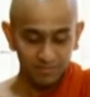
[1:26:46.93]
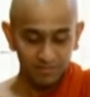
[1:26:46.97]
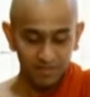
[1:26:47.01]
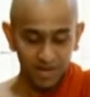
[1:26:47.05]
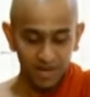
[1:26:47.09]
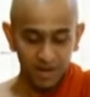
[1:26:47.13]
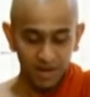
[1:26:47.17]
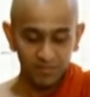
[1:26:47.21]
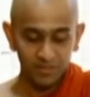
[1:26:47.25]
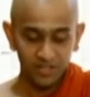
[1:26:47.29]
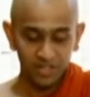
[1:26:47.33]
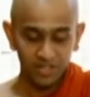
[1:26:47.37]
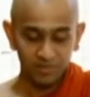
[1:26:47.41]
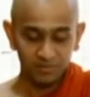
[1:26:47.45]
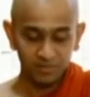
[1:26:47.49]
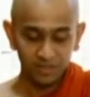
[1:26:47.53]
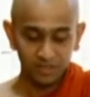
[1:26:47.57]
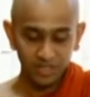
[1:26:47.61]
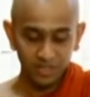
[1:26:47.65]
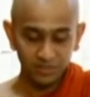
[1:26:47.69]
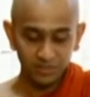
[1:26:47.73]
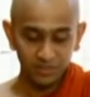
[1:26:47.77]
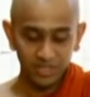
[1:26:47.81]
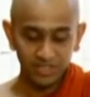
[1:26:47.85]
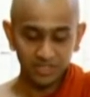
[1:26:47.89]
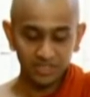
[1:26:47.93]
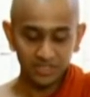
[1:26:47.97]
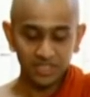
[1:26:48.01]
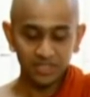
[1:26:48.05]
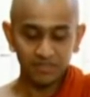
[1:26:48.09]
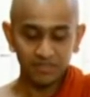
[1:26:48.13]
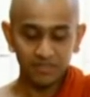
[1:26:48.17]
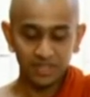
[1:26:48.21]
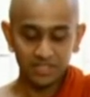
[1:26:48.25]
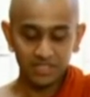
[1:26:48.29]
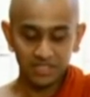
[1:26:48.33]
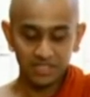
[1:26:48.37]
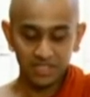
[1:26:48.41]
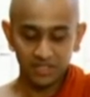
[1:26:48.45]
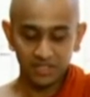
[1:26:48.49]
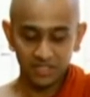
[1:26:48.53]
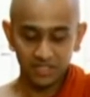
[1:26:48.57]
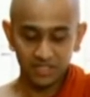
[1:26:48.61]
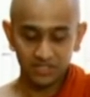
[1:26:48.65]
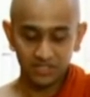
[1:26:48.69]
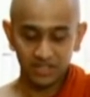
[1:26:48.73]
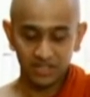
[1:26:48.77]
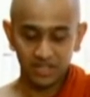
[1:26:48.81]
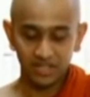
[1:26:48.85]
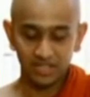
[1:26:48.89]
Mahamuna Buddhist Monastery in Western
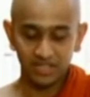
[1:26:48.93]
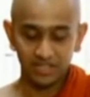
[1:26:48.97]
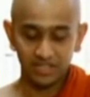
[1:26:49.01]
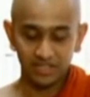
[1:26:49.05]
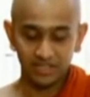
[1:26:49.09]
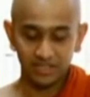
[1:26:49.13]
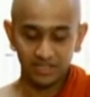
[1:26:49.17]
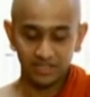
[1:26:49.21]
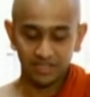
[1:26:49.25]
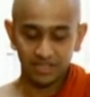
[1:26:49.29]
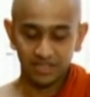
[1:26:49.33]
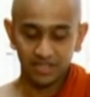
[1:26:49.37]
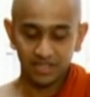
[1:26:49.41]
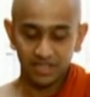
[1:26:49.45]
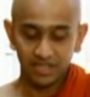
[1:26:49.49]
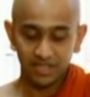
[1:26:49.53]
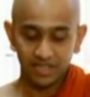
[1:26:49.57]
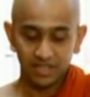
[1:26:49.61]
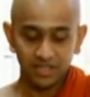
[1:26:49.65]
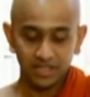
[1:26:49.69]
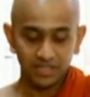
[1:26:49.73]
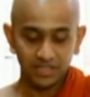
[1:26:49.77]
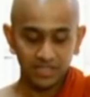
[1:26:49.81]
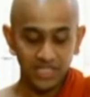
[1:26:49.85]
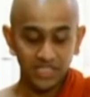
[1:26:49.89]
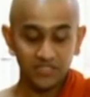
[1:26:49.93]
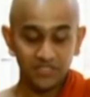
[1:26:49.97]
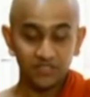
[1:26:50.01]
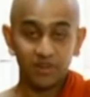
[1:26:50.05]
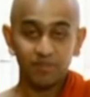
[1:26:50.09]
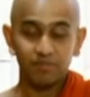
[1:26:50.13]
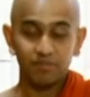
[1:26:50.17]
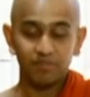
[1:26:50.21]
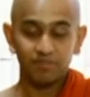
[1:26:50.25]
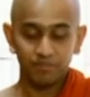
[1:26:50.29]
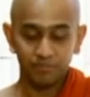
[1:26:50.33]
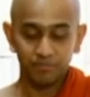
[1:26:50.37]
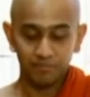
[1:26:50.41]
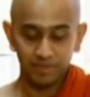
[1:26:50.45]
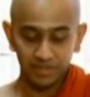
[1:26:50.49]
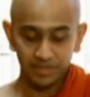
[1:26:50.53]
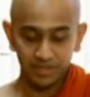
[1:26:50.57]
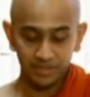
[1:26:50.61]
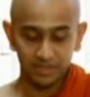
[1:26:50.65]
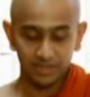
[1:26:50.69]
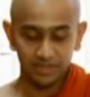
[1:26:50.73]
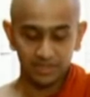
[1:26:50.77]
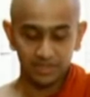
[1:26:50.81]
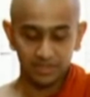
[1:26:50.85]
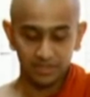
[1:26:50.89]
Australia. She is from
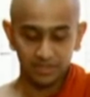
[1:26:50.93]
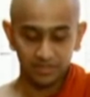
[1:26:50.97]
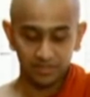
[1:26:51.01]
Perth.